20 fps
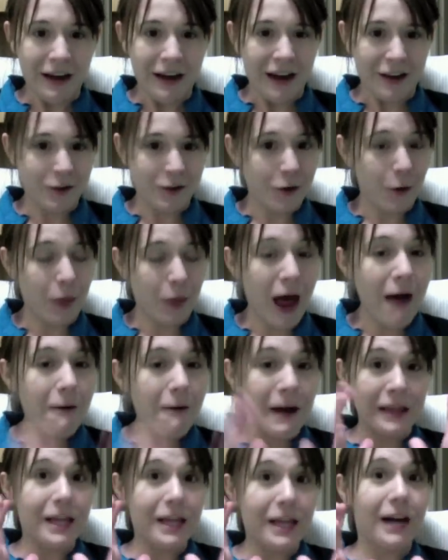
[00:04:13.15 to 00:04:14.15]
And, that
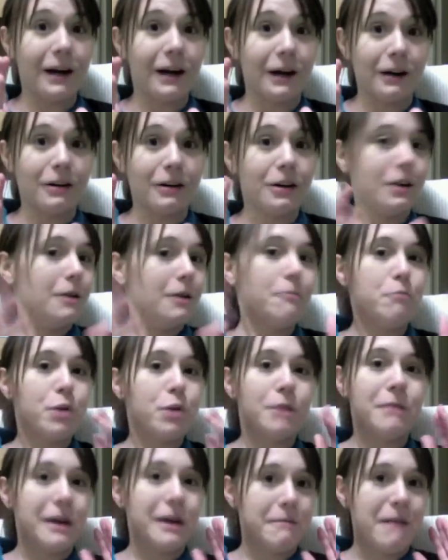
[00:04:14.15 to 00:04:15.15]
right there
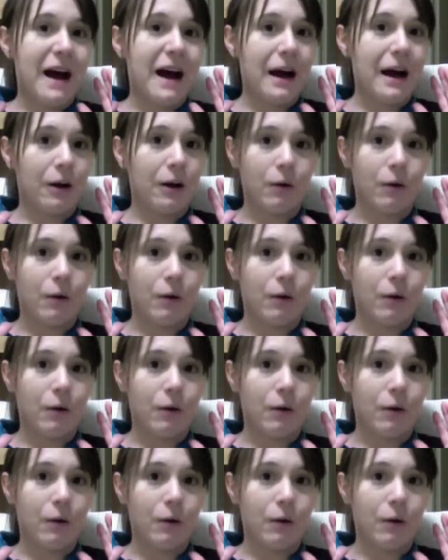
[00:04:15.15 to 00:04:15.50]
put me back